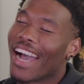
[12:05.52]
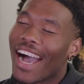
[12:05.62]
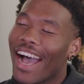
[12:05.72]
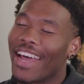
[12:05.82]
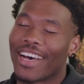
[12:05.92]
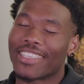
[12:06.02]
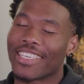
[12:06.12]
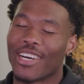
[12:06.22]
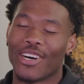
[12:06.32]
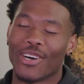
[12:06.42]
I
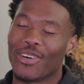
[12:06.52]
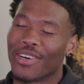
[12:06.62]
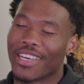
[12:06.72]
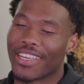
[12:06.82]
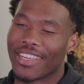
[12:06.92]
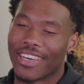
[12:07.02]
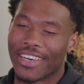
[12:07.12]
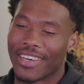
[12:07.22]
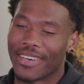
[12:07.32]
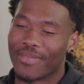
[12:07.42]
seen a hole, and
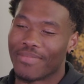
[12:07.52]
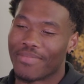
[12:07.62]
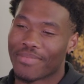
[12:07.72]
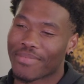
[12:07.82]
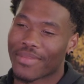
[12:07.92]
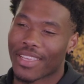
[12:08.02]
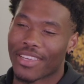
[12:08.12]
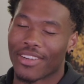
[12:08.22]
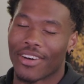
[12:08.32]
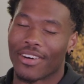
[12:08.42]

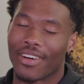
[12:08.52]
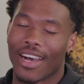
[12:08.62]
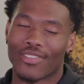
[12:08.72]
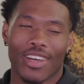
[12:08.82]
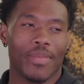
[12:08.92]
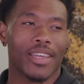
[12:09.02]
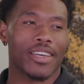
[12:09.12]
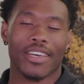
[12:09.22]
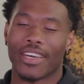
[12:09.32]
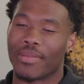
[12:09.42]
you know, I tried to make a
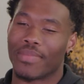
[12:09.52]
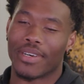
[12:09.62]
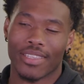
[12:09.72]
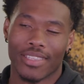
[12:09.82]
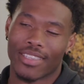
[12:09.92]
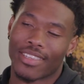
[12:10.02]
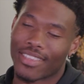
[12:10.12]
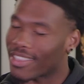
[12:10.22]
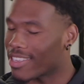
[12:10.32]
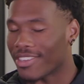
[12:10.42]
cut, but
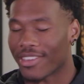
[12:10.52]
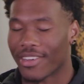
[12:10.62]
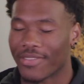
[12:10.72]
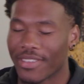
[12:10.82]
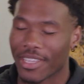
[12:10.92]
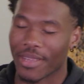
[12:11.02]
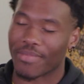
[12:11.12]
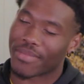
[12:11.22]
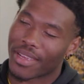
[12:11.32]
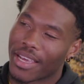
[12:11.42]
you know,
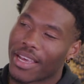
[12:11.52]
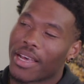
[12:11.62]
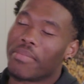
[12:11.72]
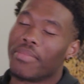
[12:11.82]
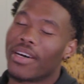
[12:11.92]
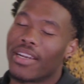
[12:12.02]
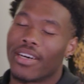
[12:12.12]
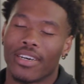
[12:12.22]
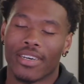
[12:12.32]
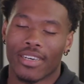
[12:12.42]
slipped.
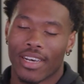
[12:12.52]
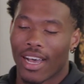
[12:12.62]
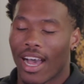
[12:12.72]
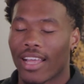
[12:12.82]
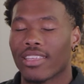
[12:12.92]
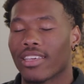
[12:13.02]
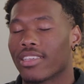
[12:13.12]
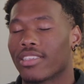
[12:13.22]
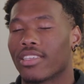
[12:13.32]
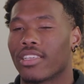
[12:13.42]
But I
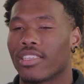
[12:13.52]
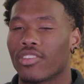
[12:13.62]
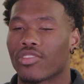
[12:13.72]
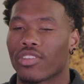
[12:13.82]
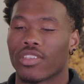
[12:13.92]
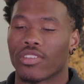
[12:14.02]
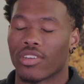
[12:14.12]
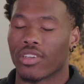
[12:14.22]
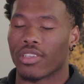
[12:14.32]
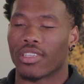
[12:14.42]
think a ton of screens
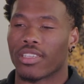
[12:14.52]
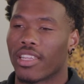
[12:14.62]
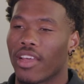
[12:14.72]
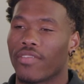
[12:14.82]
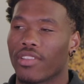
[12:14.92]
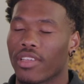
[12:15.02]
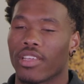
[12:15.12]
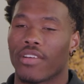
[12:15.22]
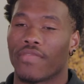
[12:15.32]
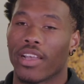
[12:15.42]
are definitely
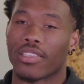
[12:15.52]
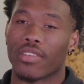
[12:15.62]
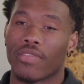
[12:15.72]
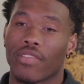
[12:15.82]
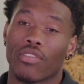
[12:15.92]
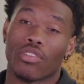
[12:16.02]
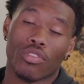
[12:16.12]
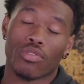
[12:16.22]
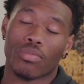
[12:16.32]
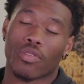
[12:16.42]
effective if you
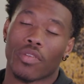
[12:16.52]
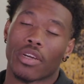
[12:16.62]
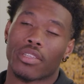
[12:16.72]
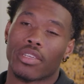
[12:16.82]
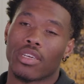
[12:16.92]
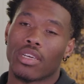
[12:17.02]
use them correctly.